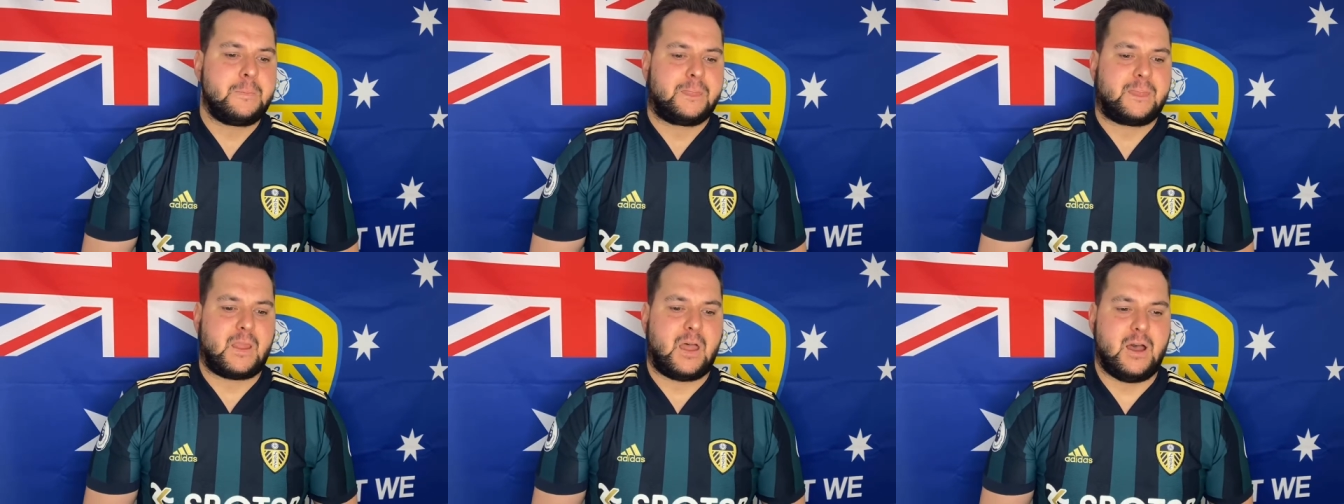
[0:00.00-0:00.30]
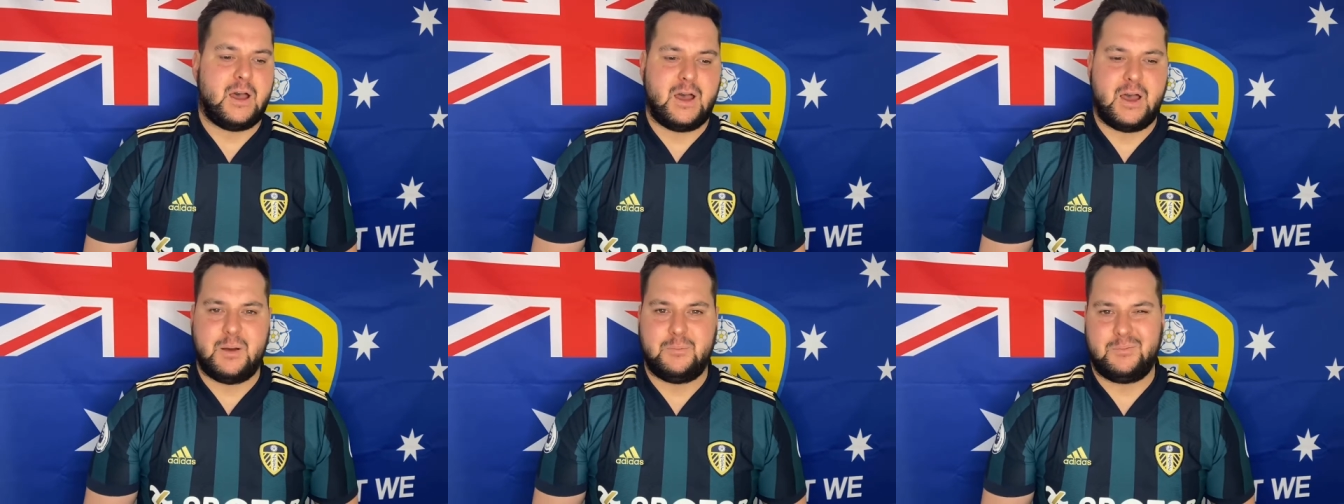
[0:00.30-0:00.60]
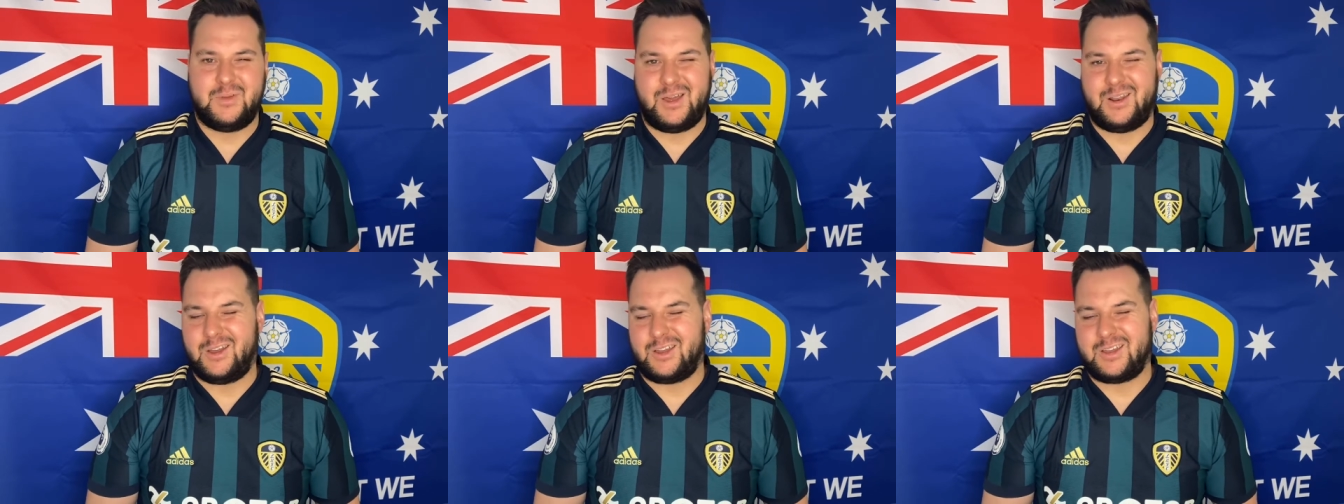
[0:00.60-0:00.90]
and
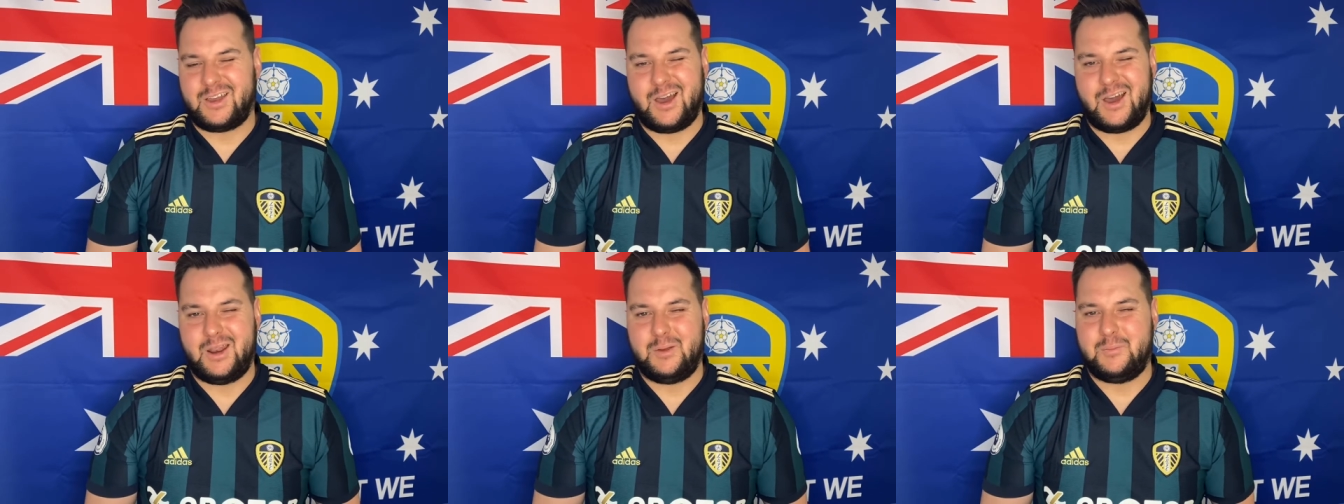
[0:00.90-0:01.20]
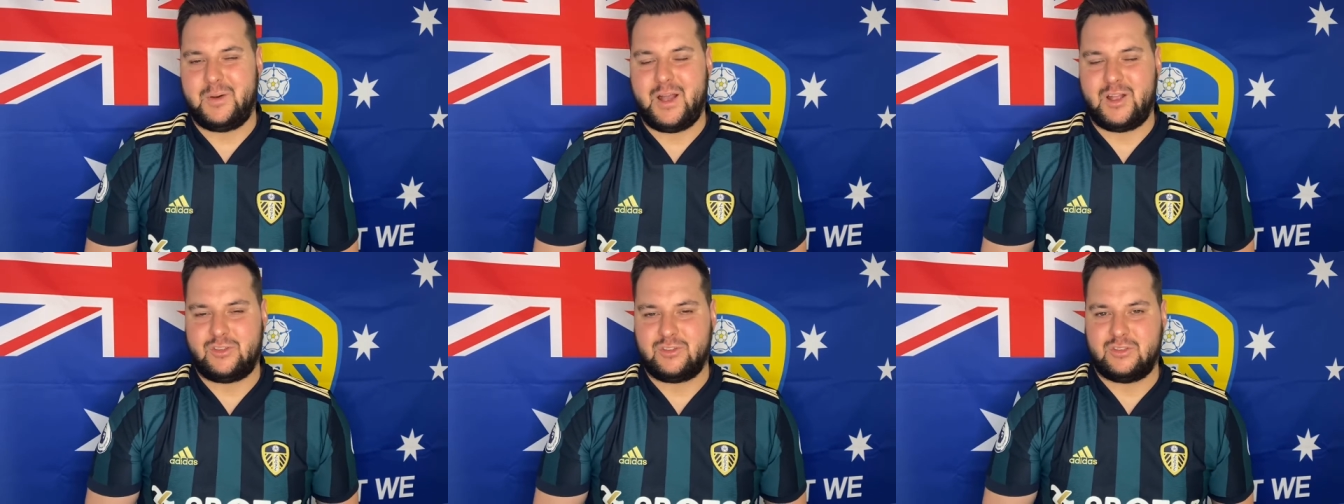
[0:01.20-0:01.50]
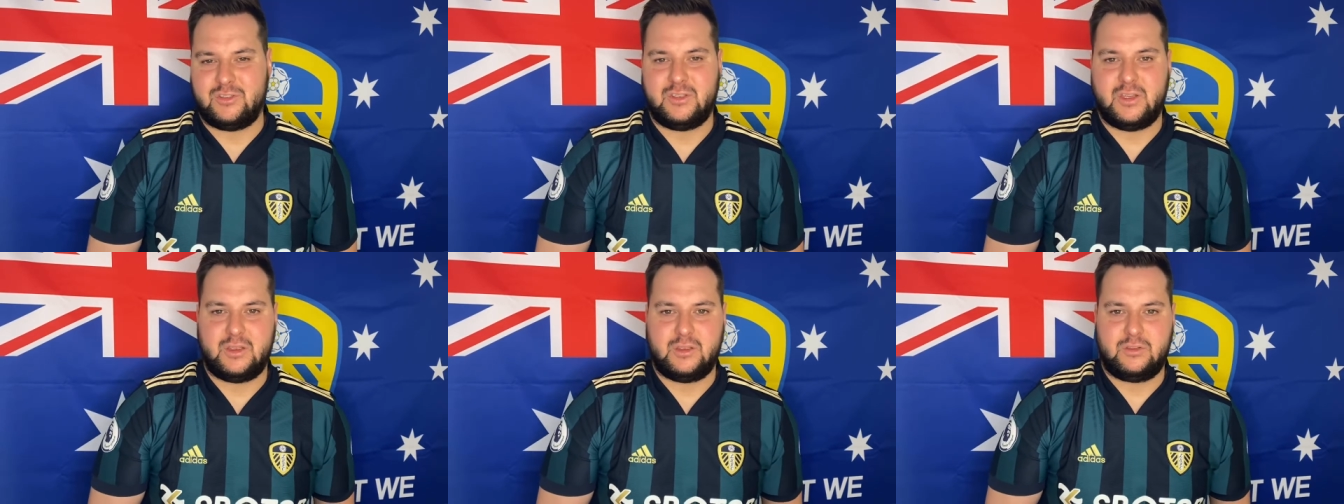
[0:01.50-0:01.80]
I can't imagine
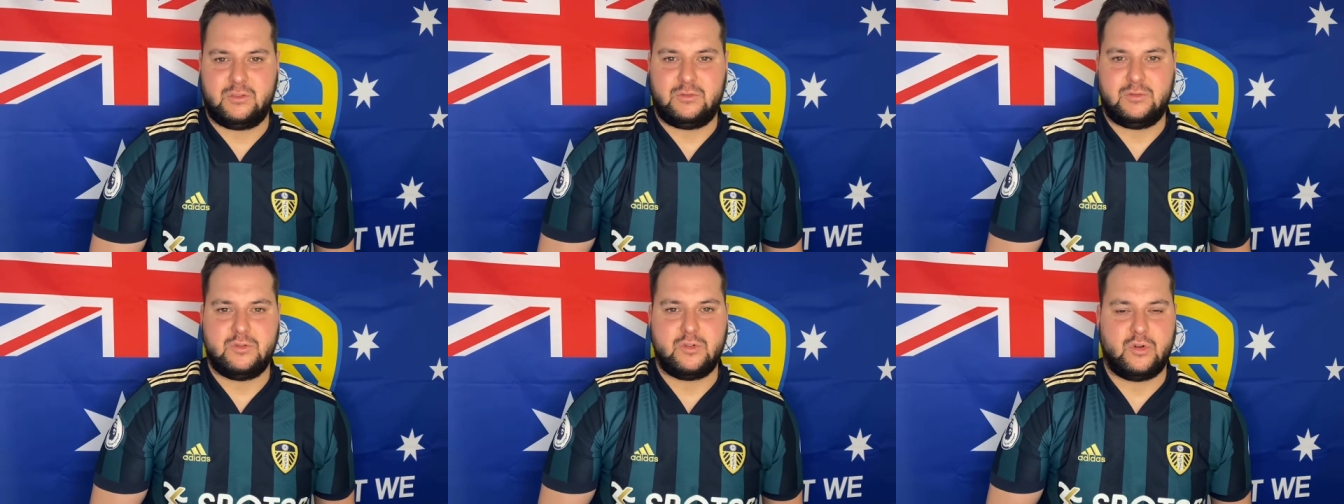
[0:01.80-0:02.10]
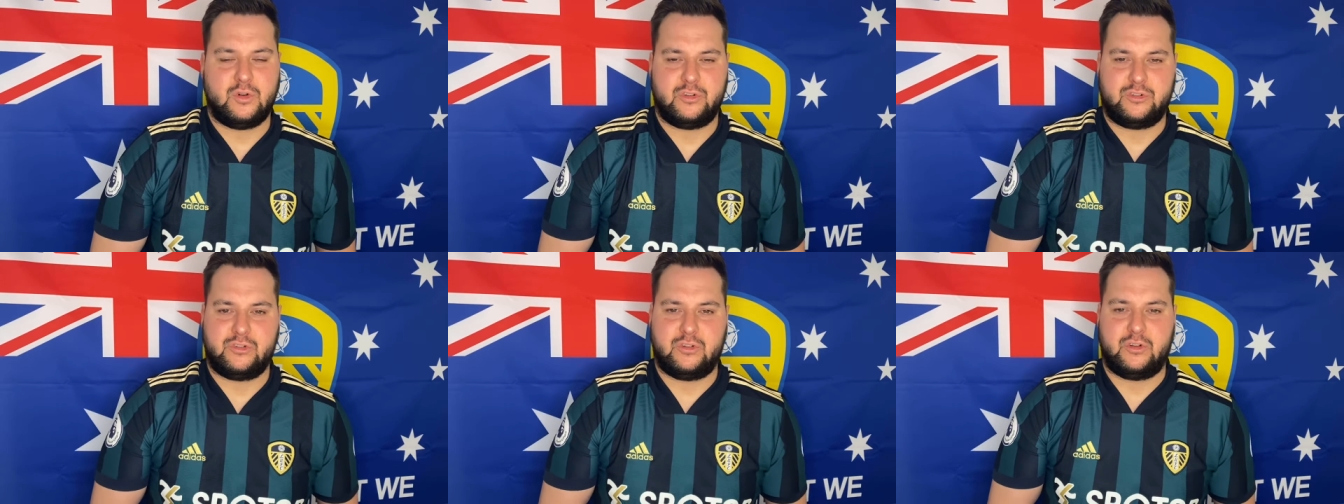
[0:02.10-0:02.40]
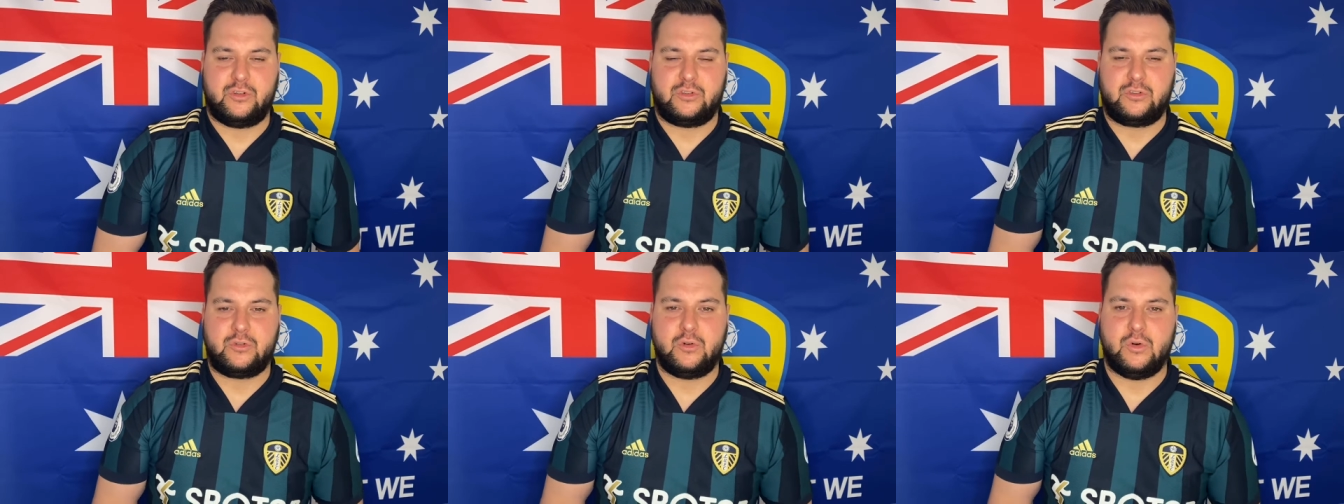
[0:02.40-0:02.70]
that Norwich are going to
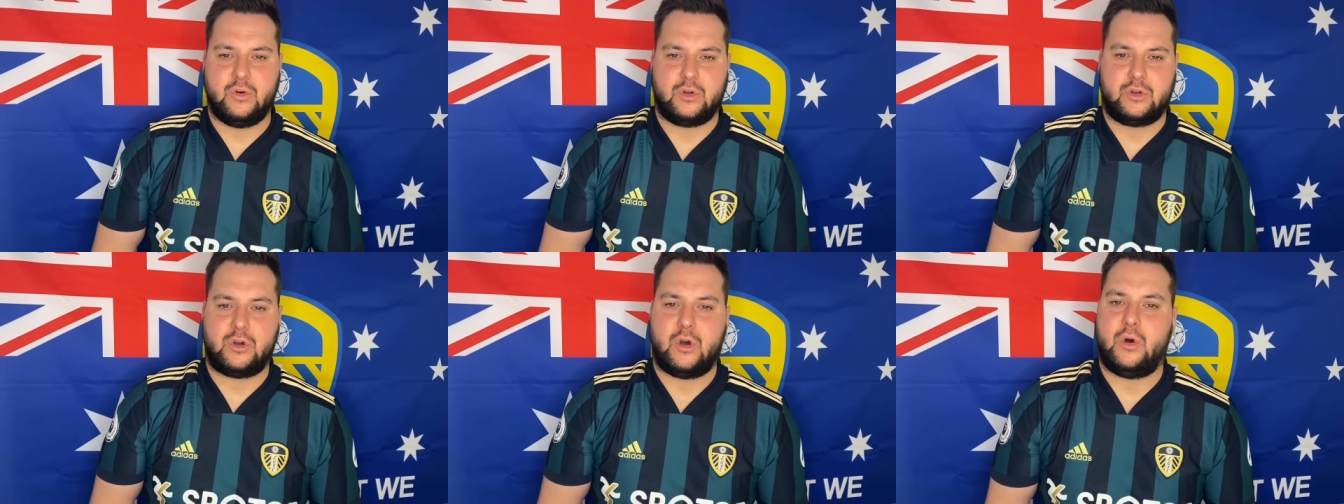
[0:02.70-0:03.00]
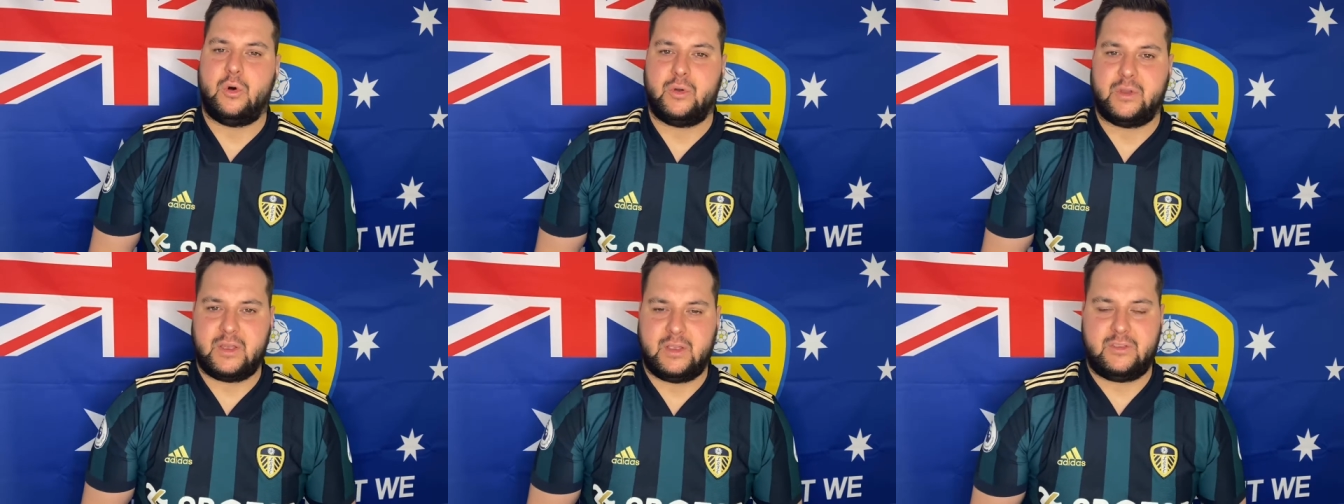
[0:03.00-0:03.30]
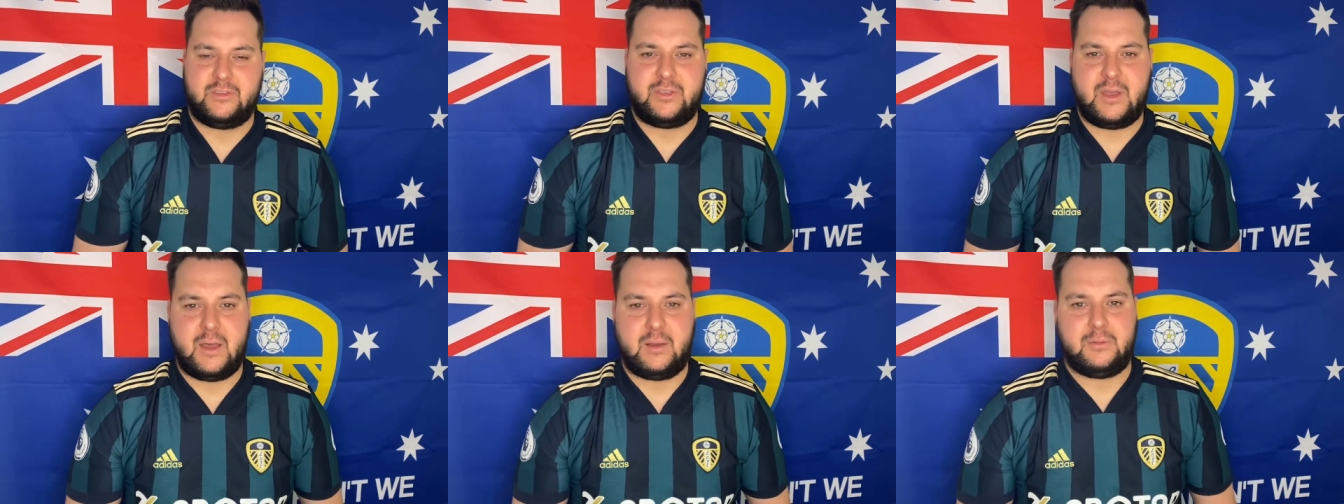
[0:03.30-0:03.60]
score a goal
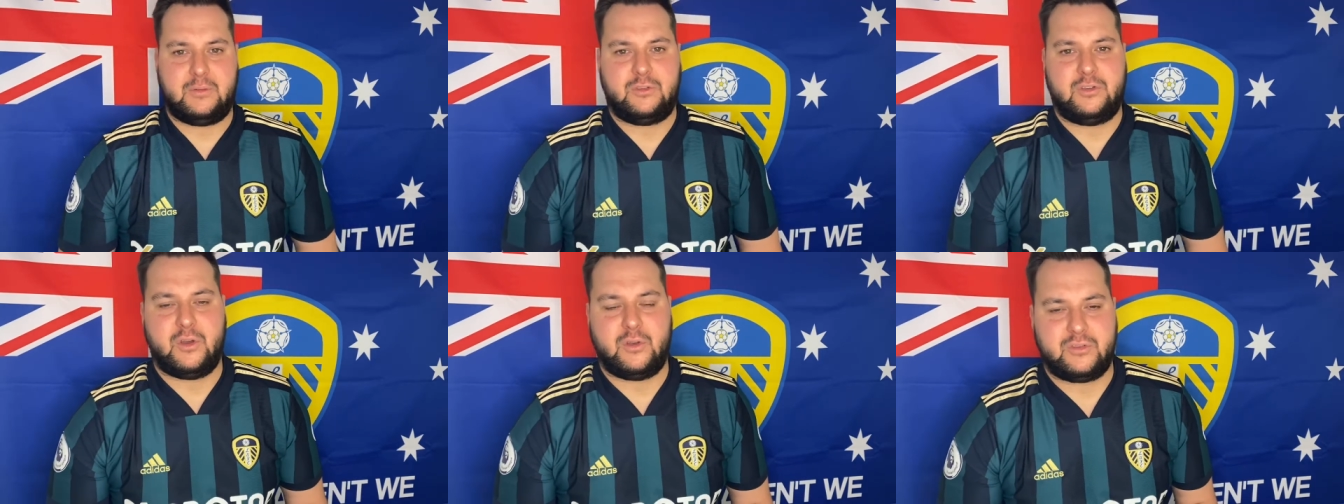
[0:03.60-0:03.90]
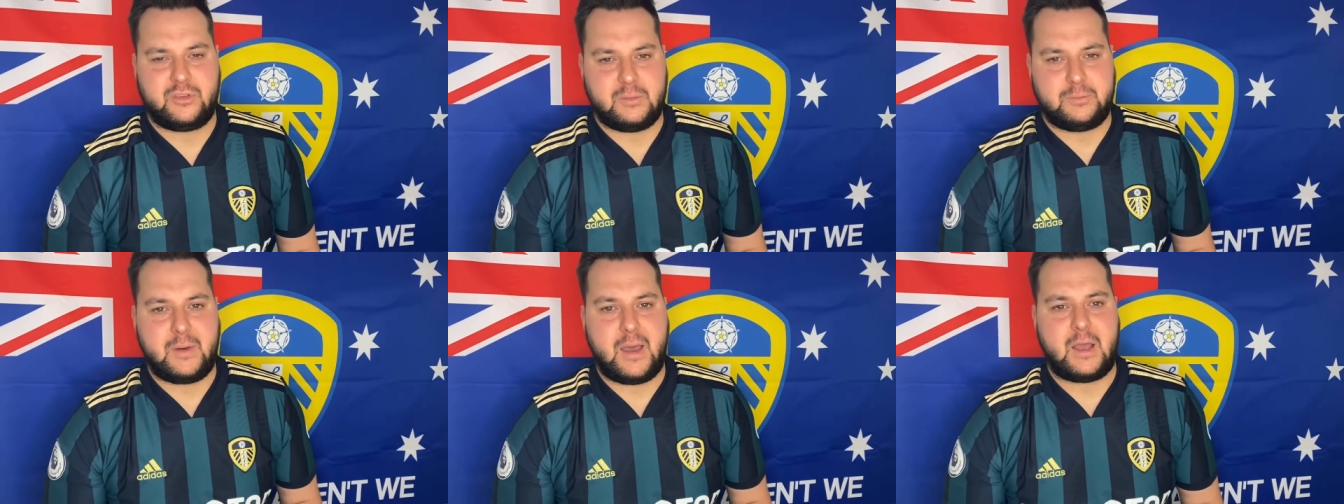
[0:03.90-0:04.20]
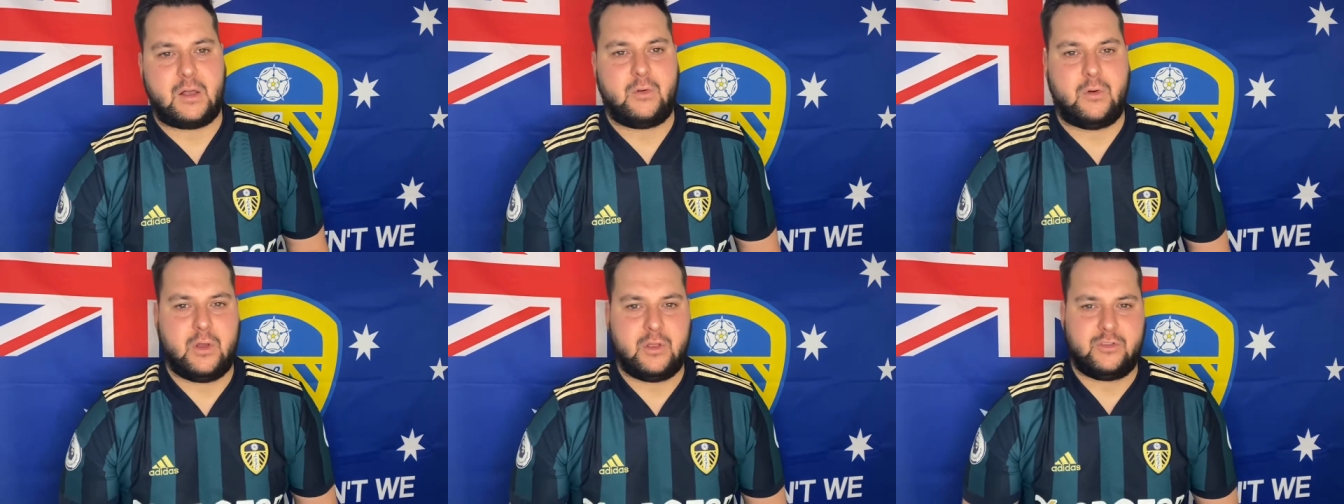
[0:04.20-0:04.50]
against that Chelsea
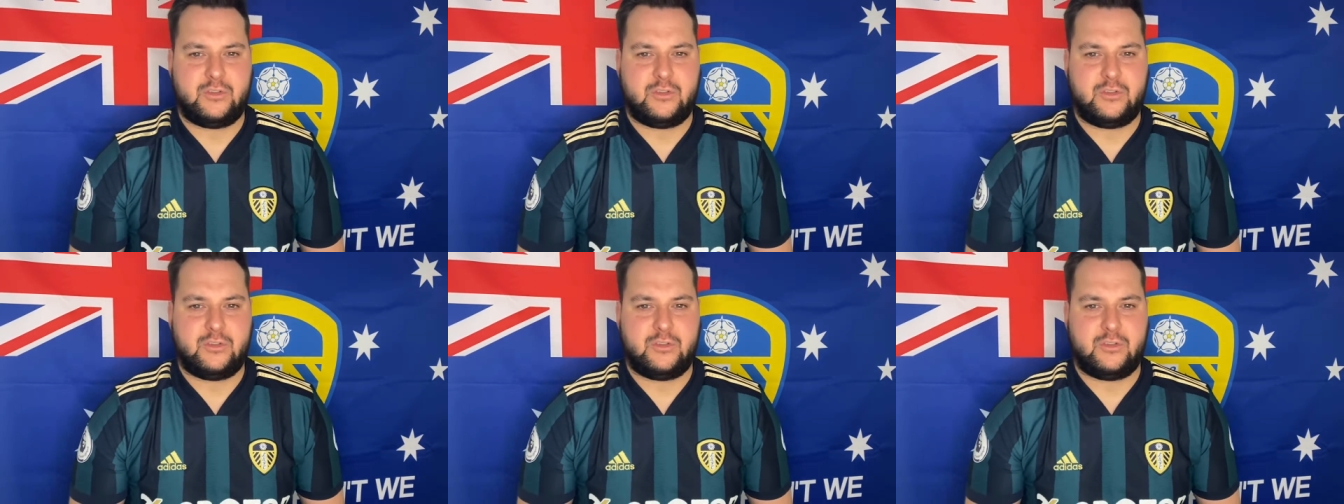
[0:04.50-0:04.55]
backline.